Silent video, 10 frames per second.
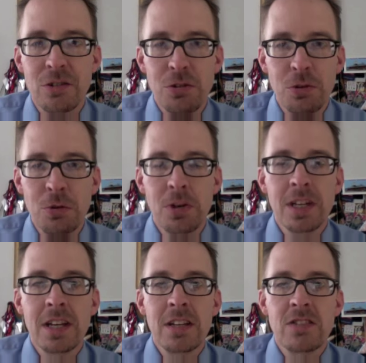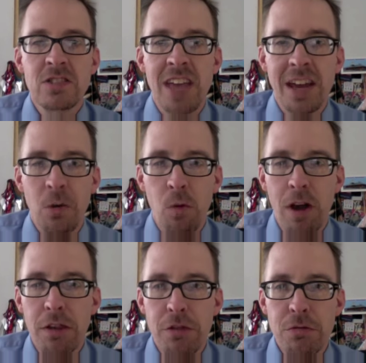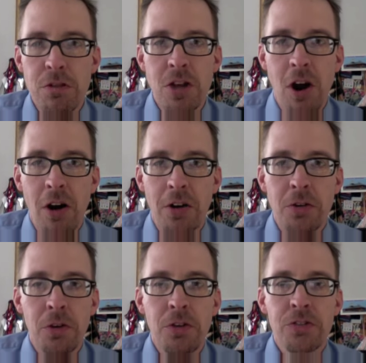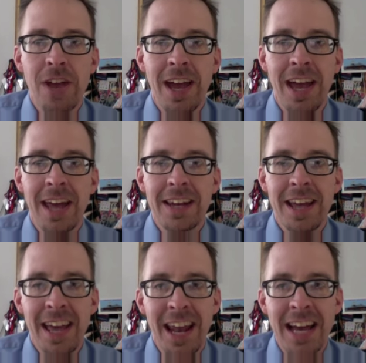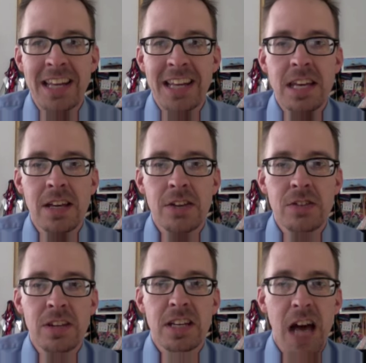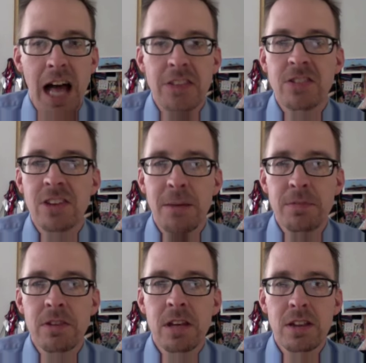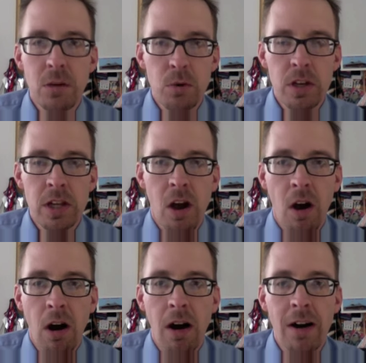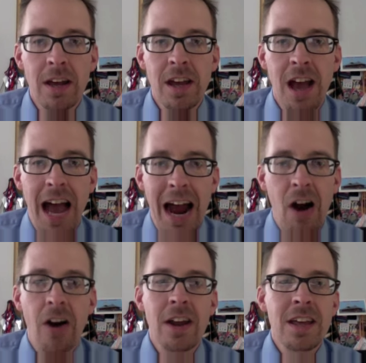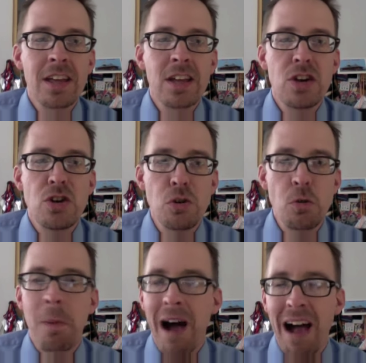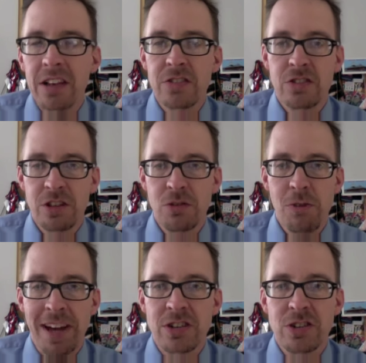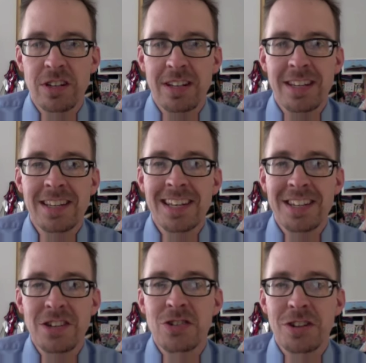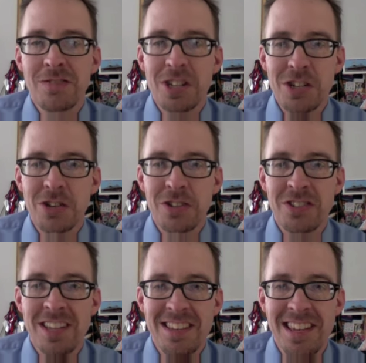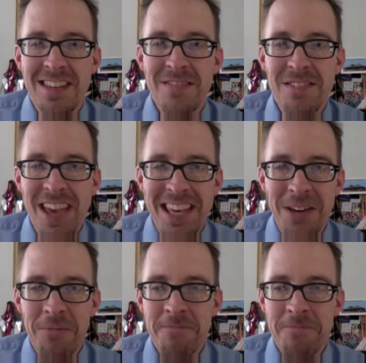to take a run through the articles and, and ideas and concepts that really are our new policy direction edition of Digital CT. Thank you.